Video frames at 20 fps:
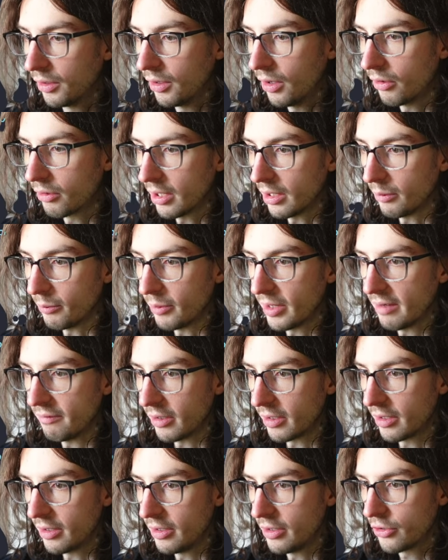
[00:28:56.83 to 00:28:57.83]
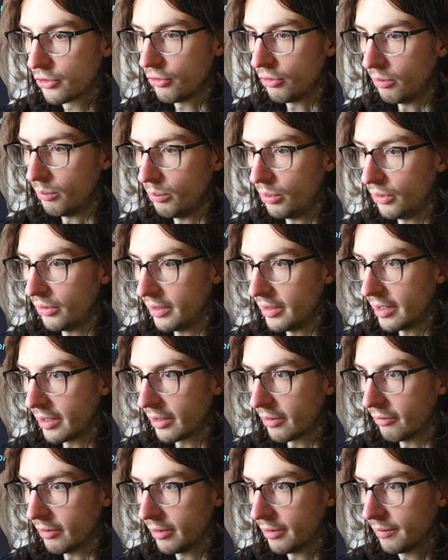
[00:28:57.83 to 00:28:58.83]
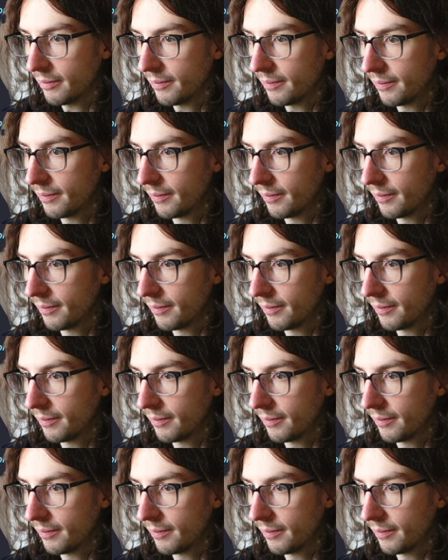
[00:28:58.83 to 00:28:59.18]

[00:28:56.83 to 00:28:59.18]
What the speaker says: Okay, then we have the conditional ability decorator.